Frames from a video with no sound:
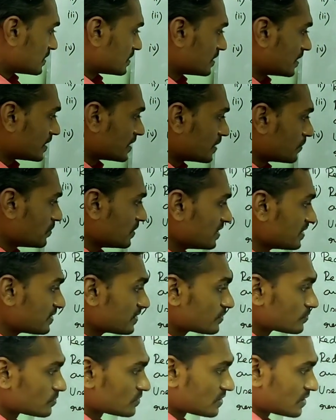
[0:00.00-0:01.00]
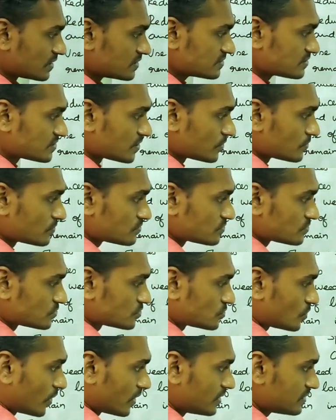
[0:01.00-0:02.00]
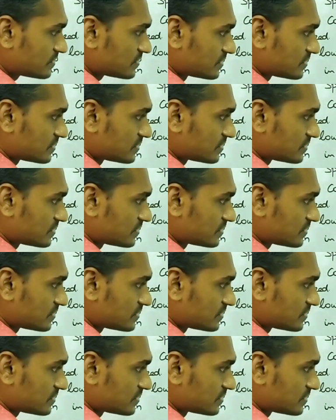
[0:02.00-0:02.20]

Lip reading: The ability to conserve soil